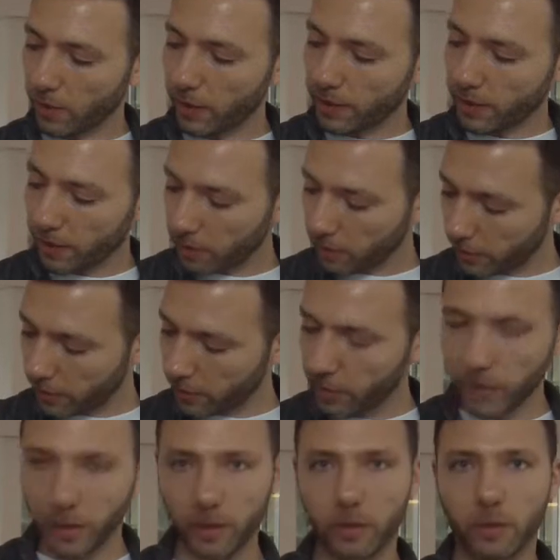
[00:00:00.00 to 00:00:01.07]
right here in the
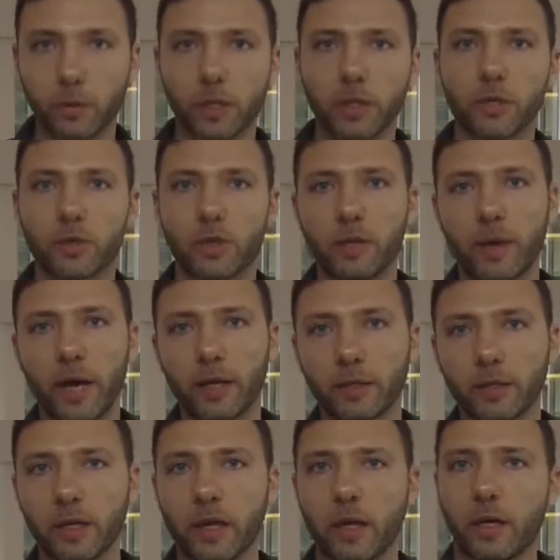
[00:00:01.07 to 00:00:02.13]
middle of where you see the
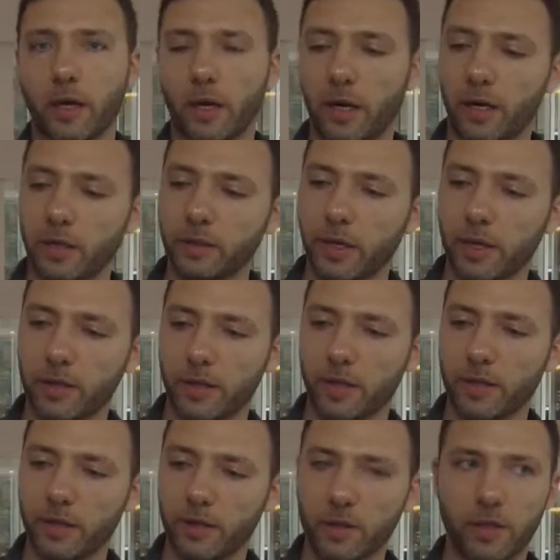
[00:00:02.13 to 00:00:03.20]
band. There are
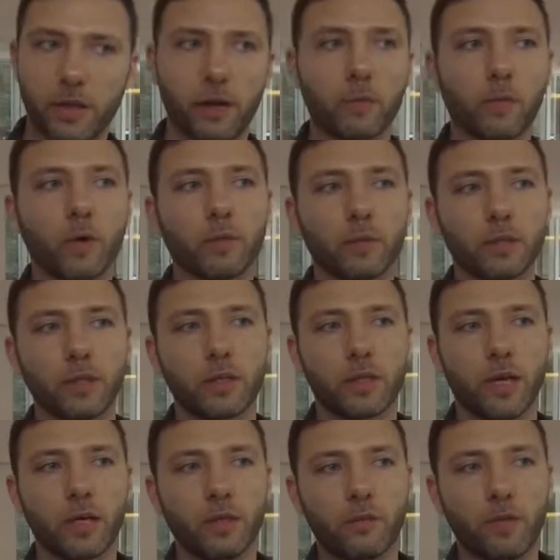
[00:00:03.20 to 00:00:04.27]
sensors that are woven
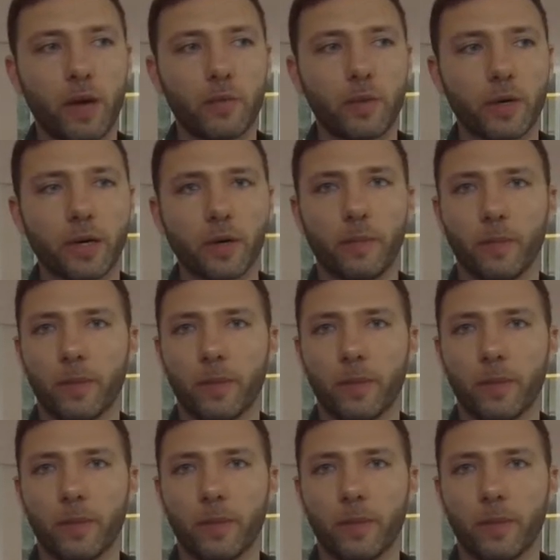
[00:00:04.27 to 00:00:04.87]
inside the fabric.